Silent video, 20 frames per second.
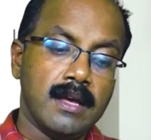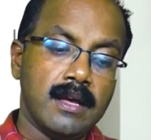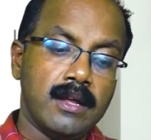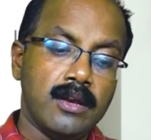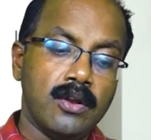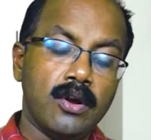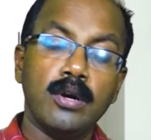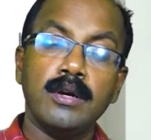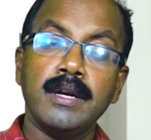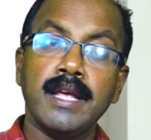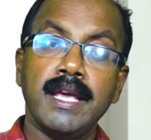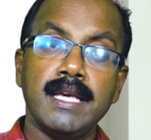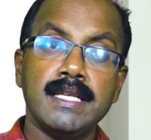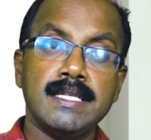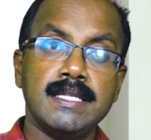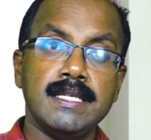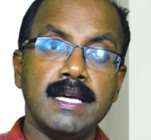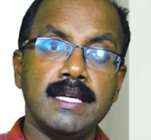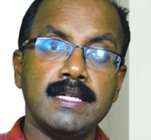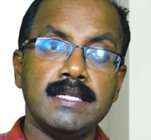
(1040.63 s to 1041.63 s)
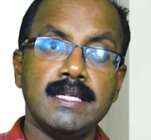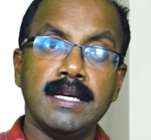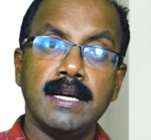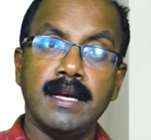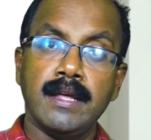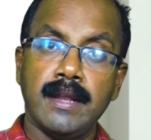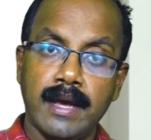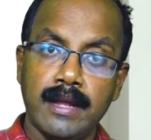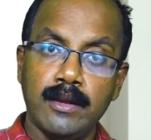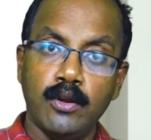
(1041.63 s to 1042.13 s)
non-caseating
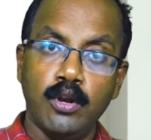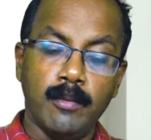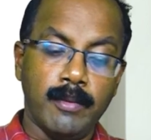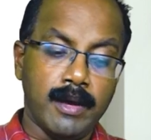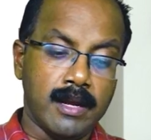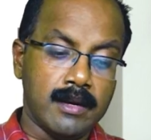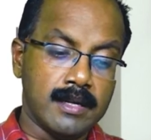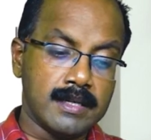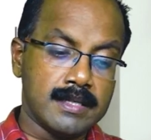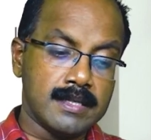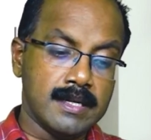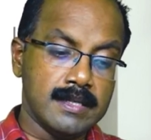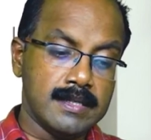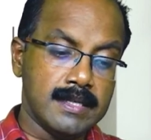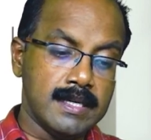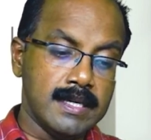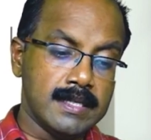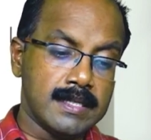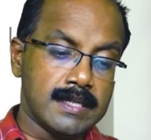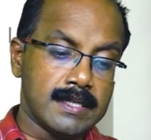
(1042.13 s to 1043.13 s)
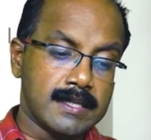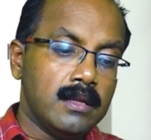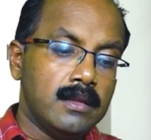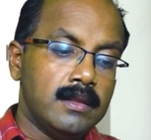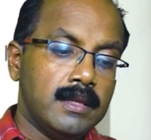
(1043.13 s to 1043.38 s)
granulomatous disease.